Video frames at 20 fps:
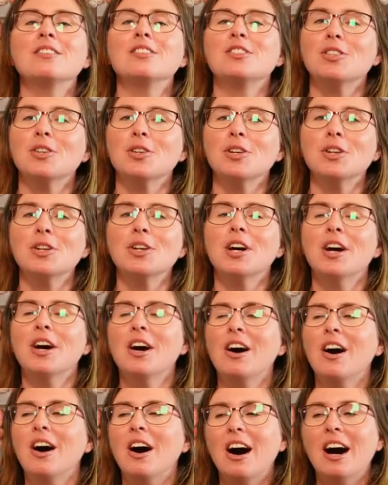So
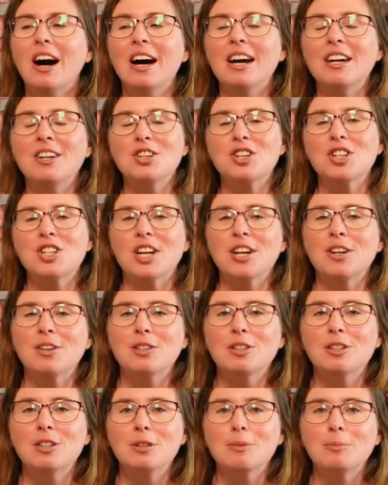I
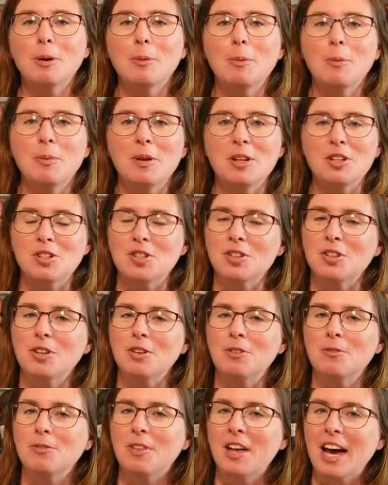shall pop a picture
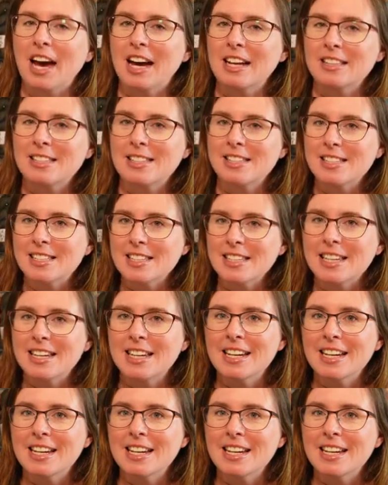of the hats